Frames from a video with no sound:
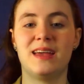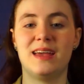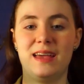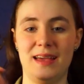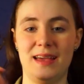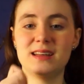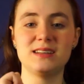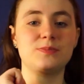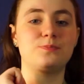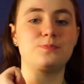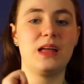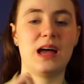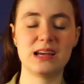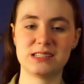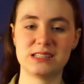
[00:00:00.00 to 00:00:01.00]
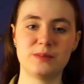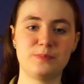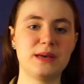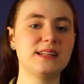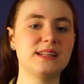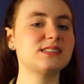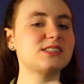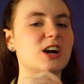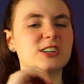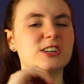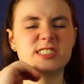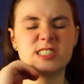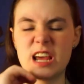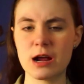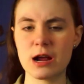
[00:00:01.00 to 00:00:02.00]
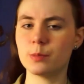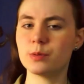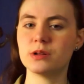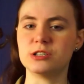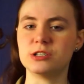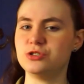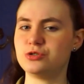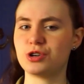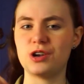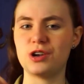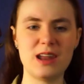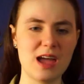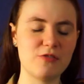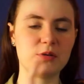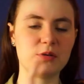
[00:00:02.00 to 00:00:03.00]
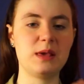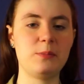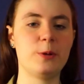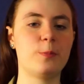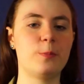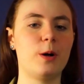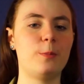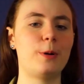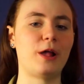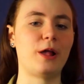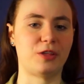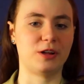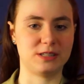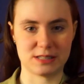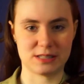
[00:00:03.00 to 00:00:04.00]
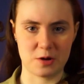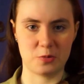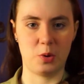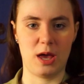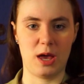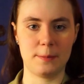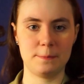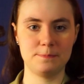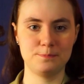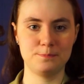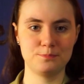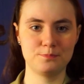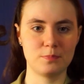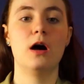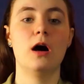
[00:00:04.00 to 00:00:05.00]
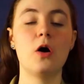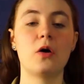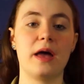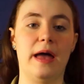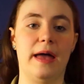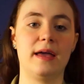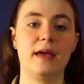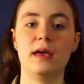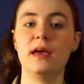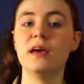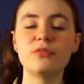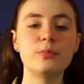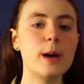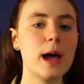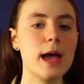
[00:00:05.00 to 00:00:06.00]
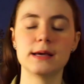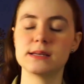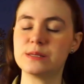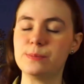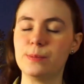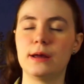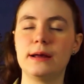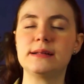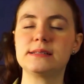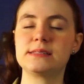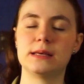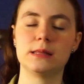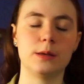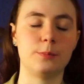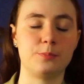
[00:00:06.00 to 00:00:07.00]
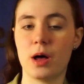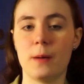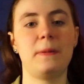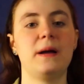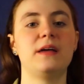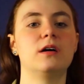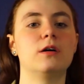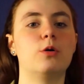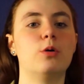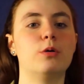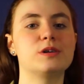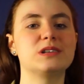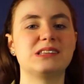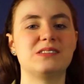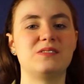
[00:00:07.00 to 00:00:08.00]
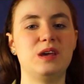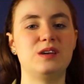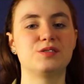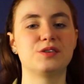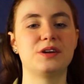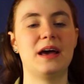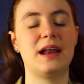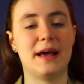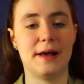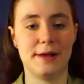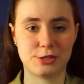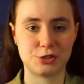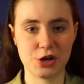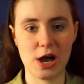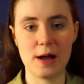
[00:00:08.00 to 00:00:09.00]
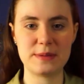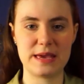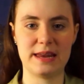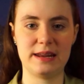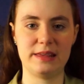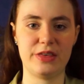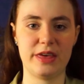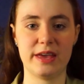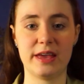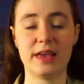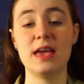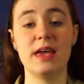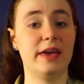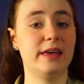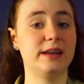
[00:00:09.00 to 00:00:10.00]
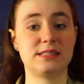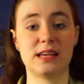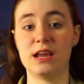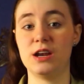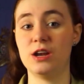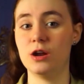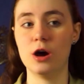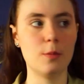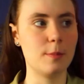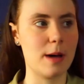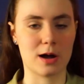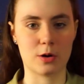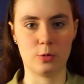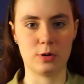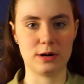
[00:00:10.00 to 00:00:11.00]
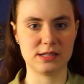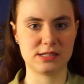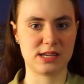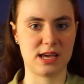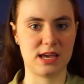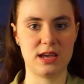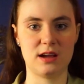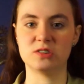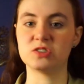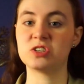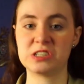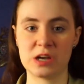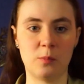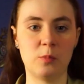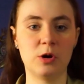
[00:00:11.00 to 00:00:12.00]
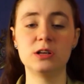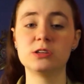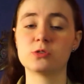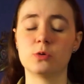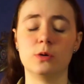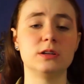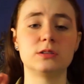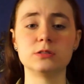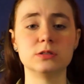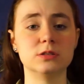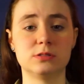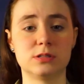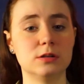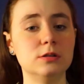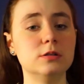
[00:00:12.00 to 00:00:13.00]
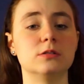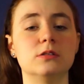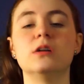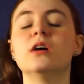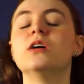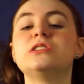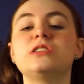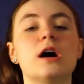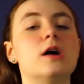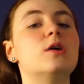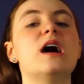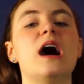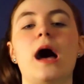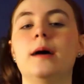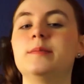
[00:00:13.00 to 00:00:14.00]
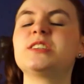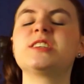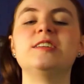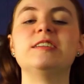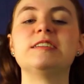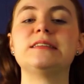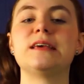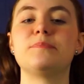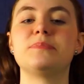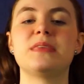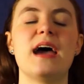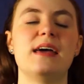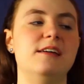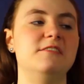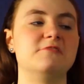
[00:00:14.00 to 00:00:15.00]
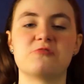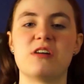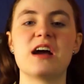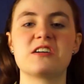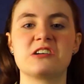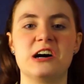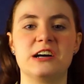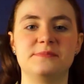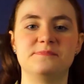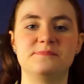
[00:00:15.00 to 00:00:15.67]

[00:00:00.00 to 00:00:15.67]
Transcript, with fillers: and plastic bins are terrible and you should never keep your ball pythons that way. Okay, if my experience in the ball python corners of the internet has taught me anything, it is that no matter what I say here, someone is going to lose their noodle. So I'm just gonna accept that and crack on.